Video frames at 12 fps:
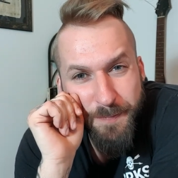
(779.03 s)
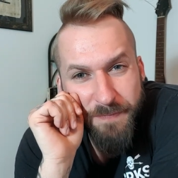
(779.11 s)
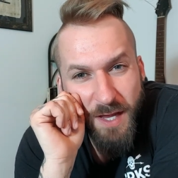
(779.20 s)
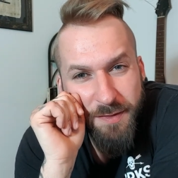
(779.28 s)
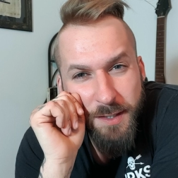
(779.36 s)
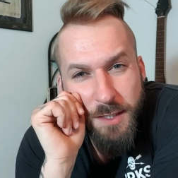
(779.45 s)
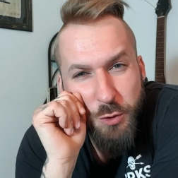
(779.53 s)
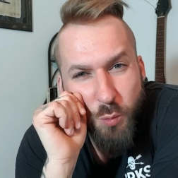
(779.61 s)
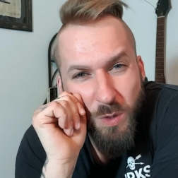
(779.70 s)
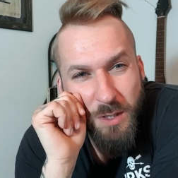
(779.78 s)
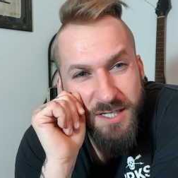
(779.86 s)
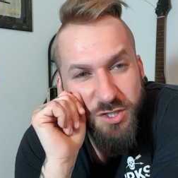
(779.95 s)
I think you
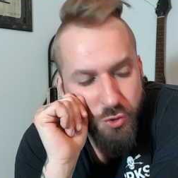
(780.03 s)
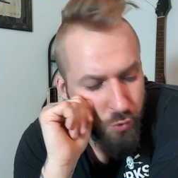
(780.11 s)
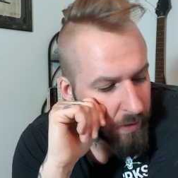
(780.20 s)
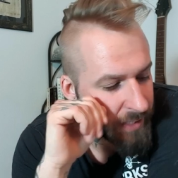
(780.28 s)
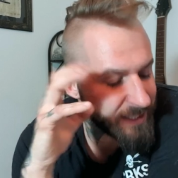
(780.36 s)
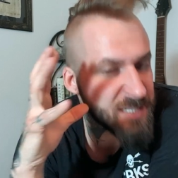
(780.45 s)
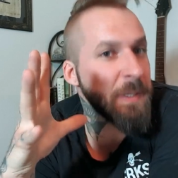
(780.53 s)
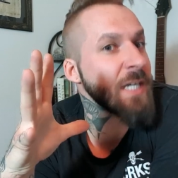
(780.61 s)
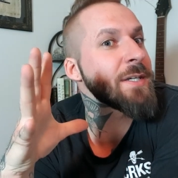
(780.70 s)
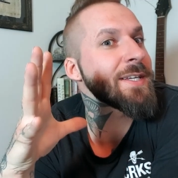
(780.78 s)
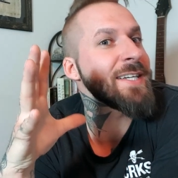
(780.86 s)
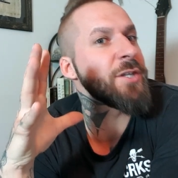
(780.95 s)
will enjoy it,
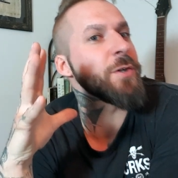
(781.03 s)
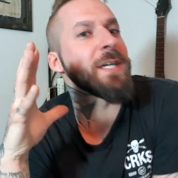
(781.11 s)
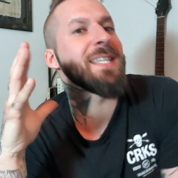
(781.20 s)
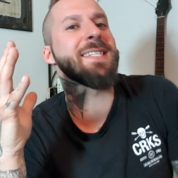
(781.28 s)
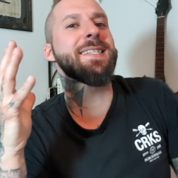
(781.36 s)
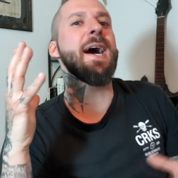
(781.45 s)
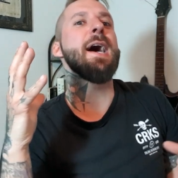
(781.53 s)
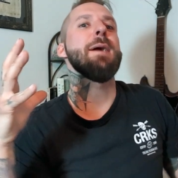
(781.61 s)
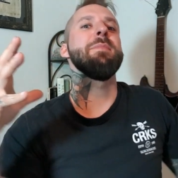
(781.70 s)
especially during this time.